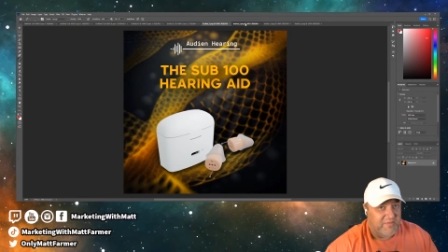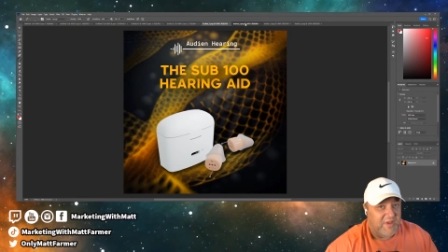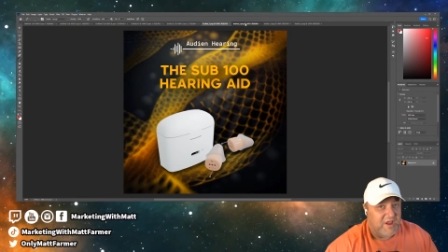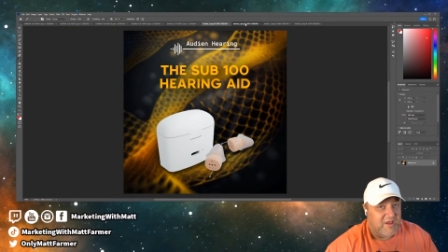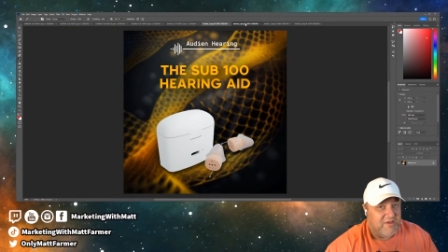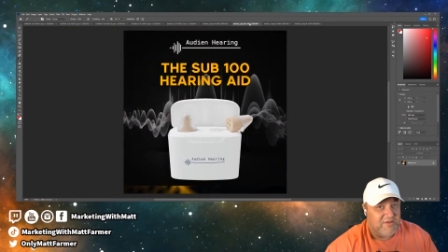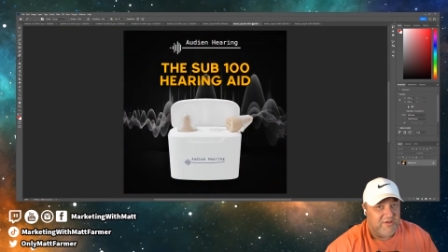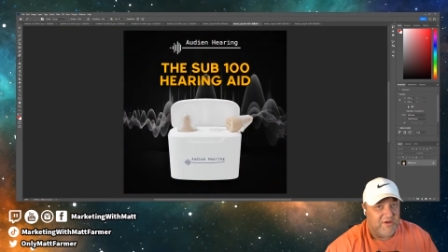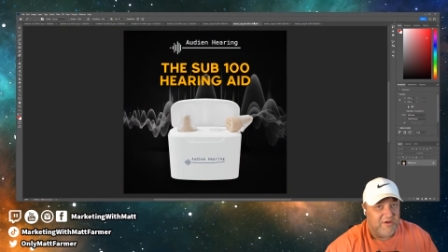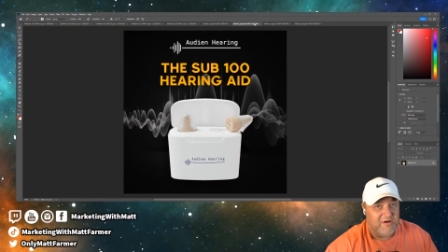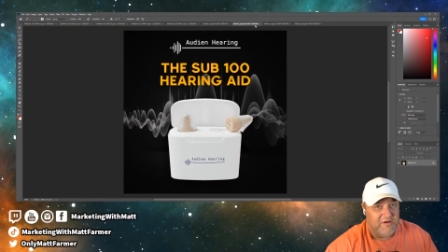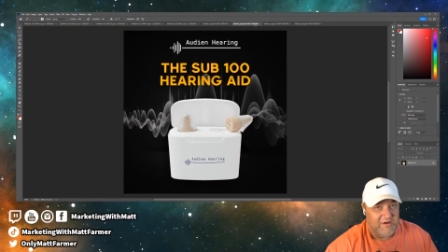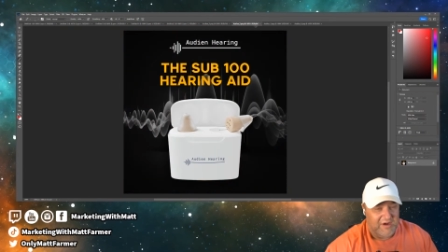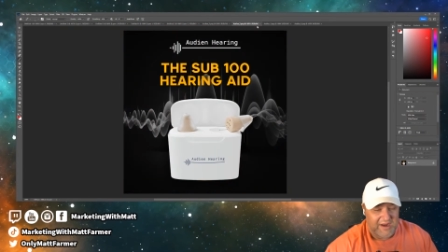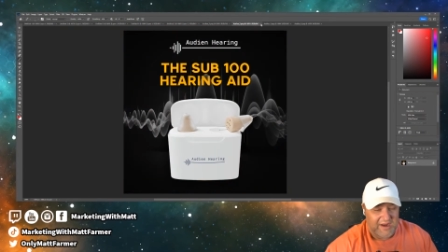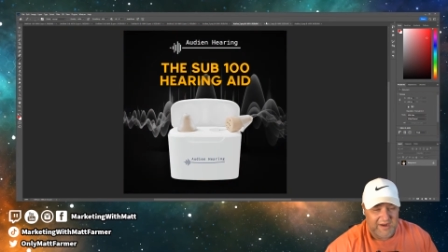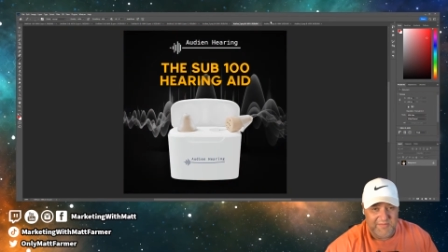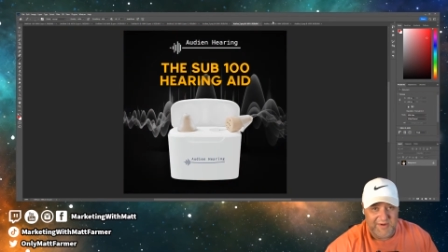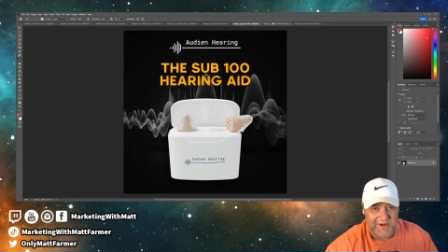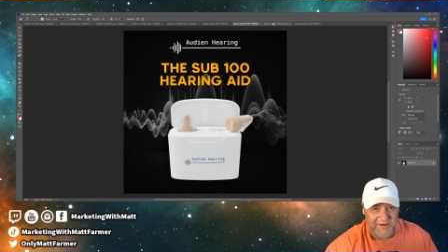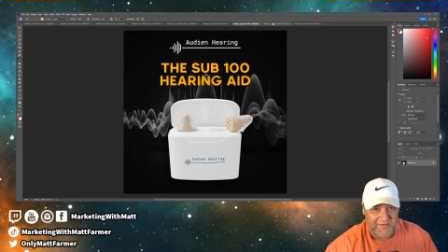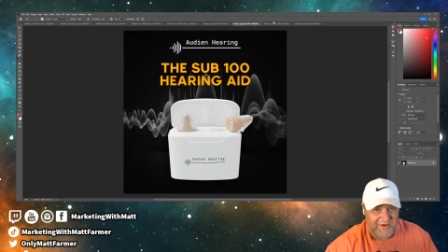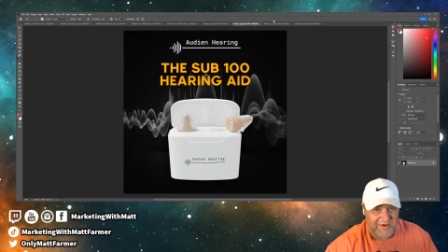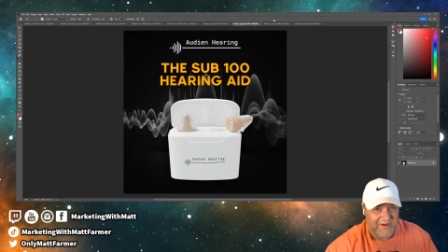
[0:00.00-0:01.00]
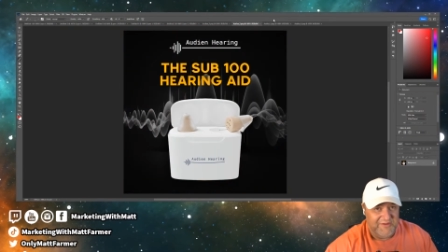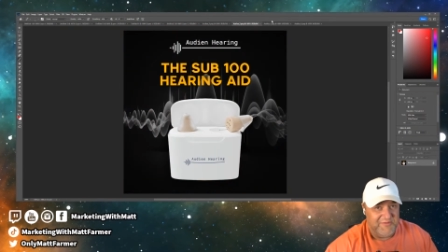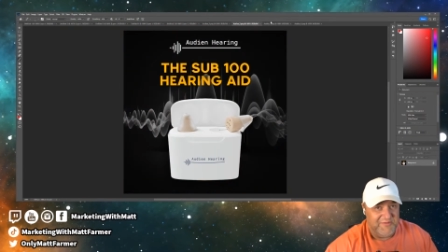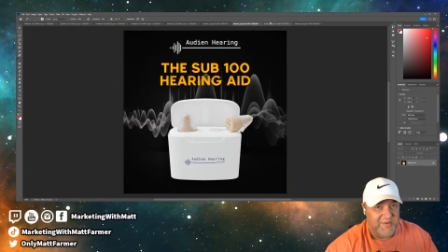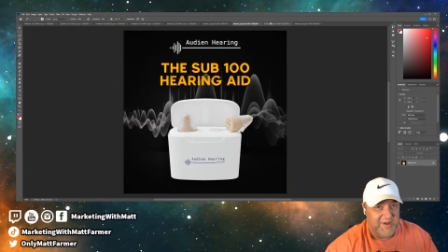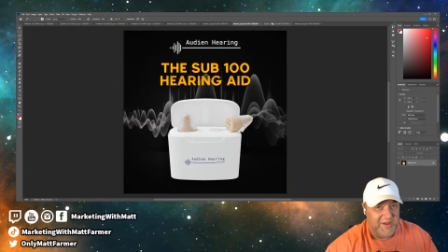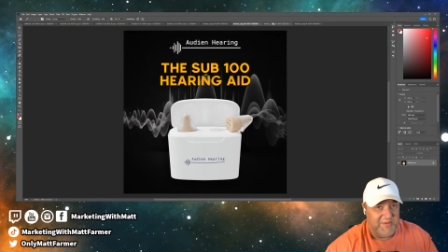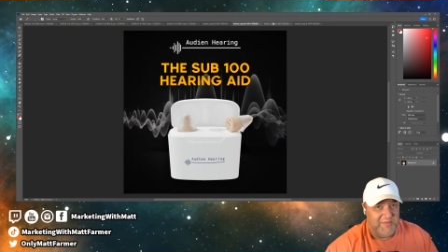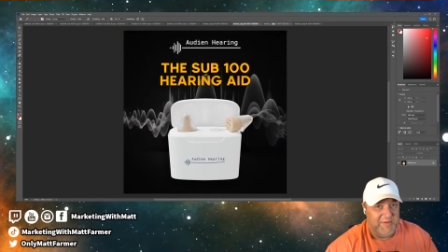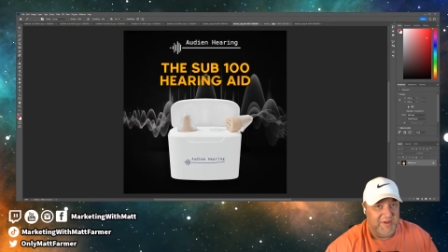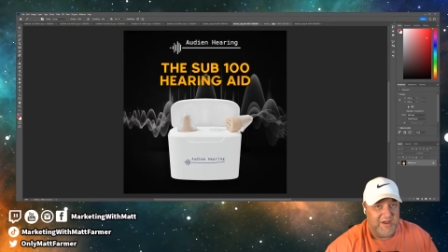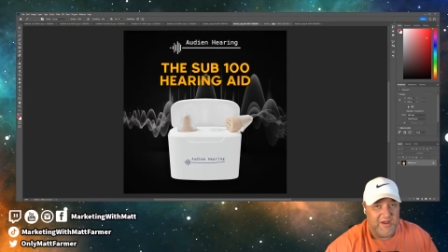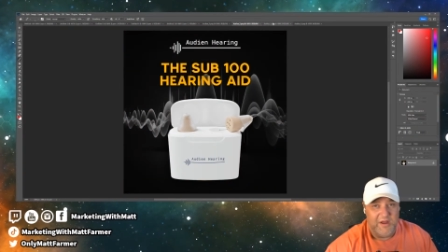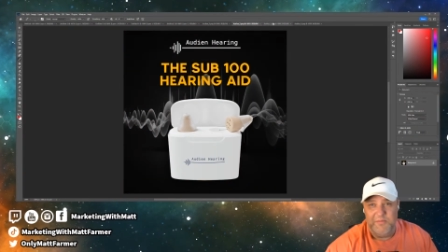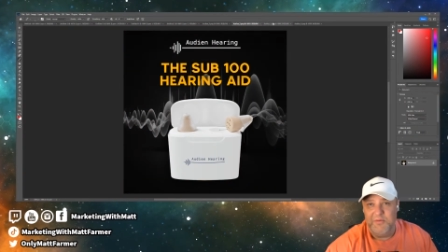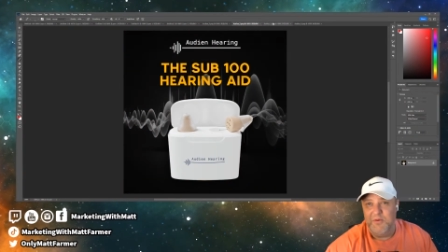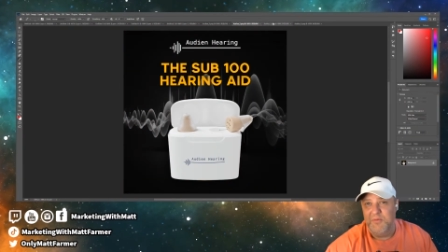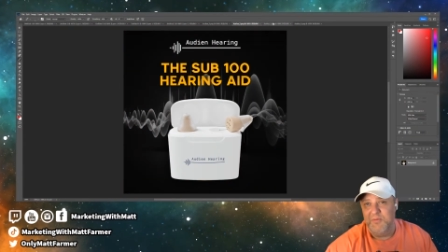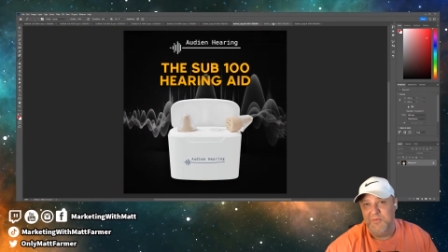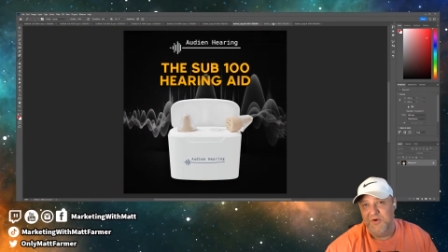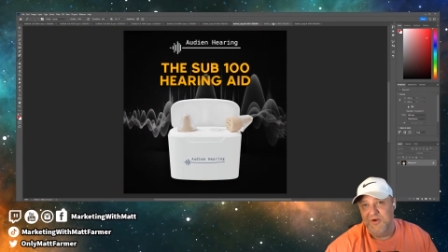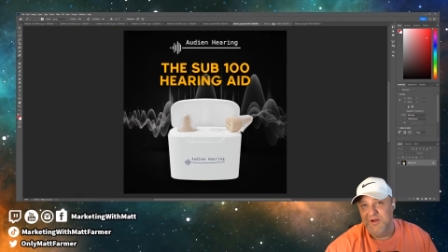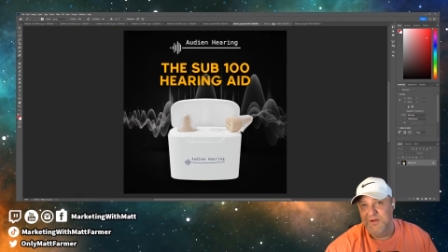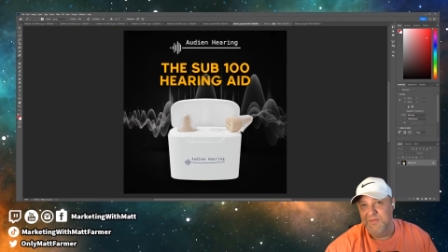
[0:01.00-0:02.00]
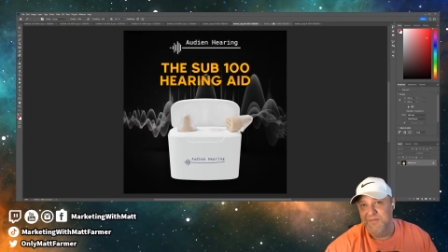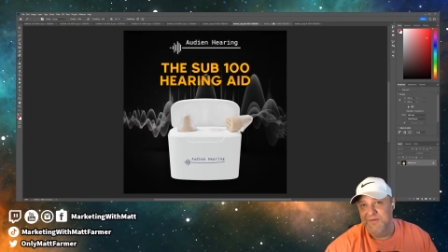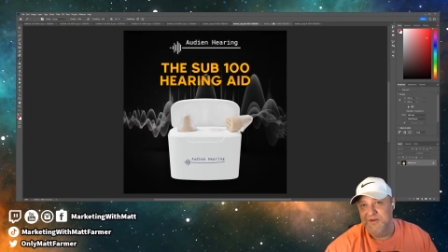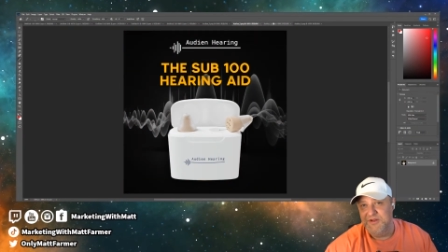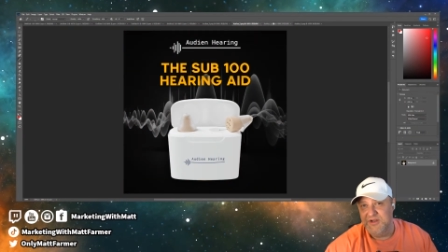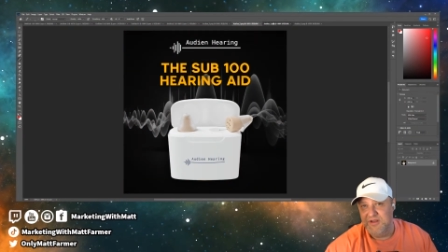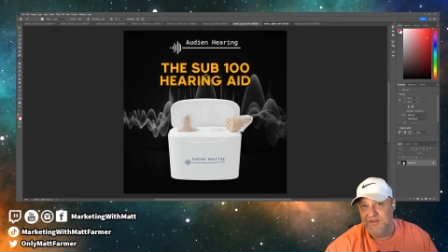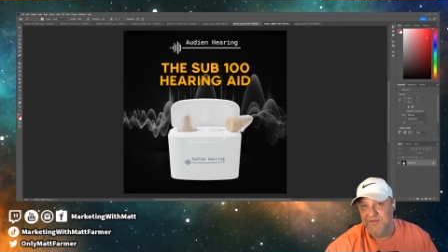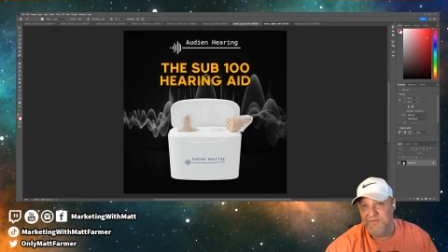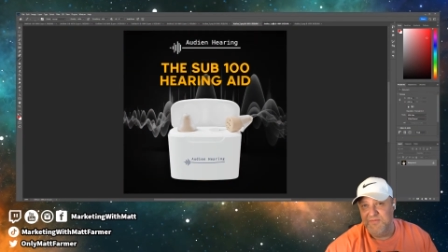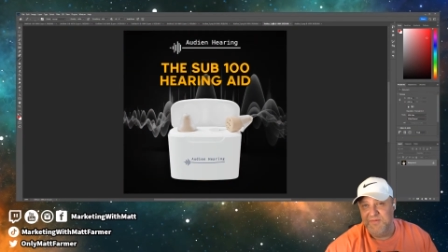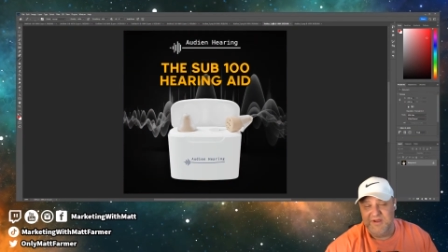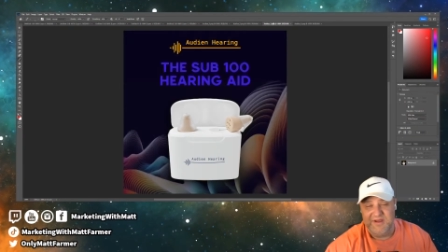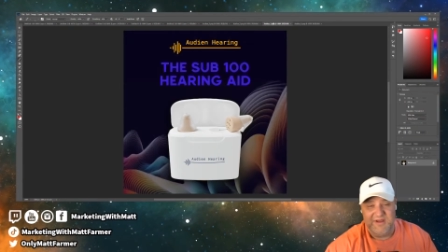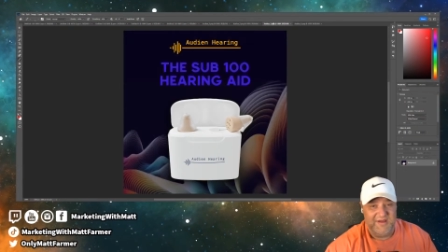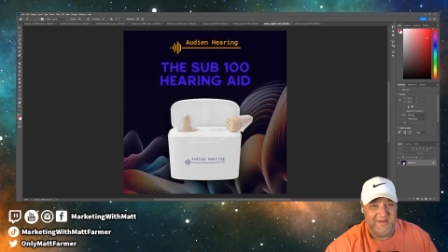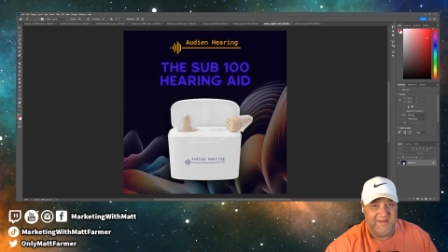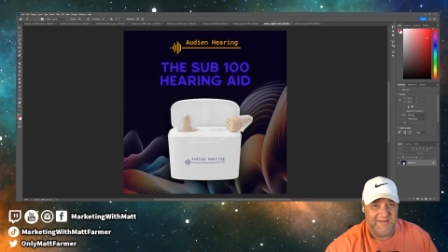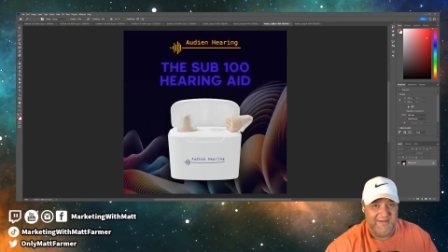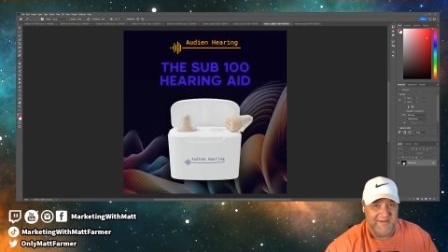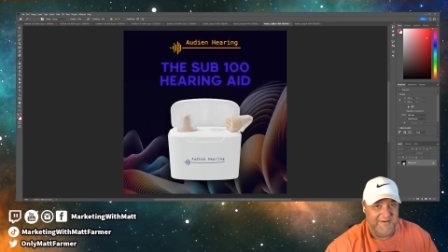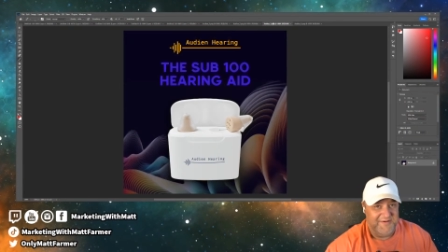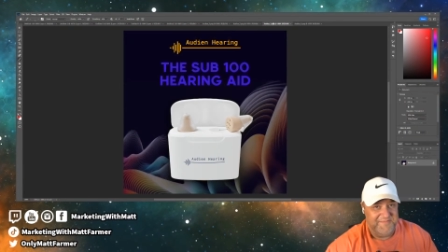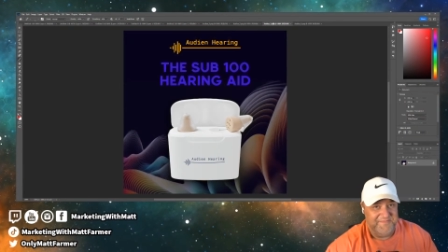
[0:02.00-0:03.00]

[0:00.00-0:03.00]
So I had my wife make me a couple more images because